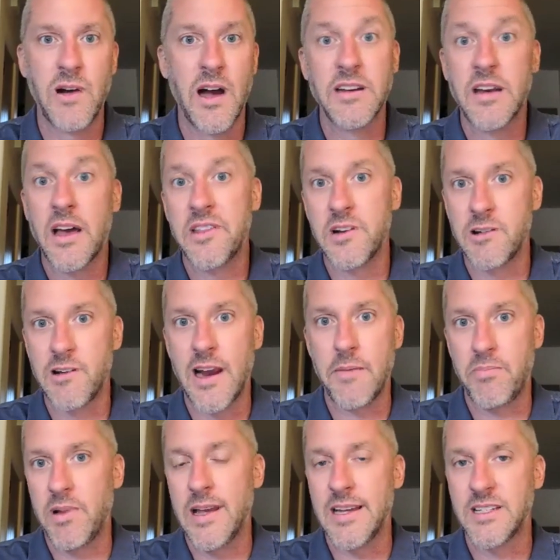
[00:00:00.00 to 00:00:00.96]
another great
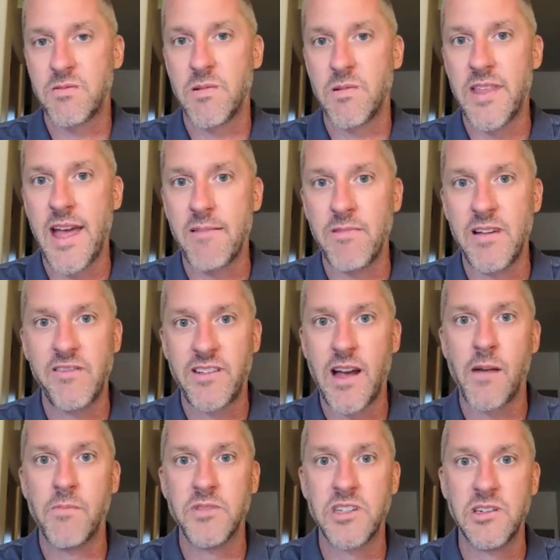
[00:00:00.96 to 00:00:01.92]
place, one that we've
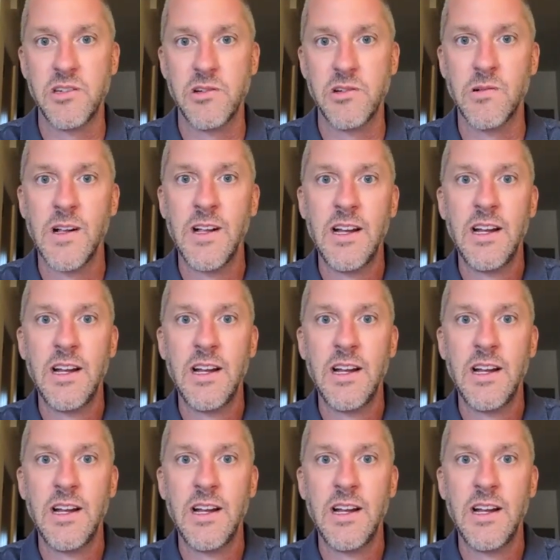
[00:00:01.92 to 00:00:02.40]
come to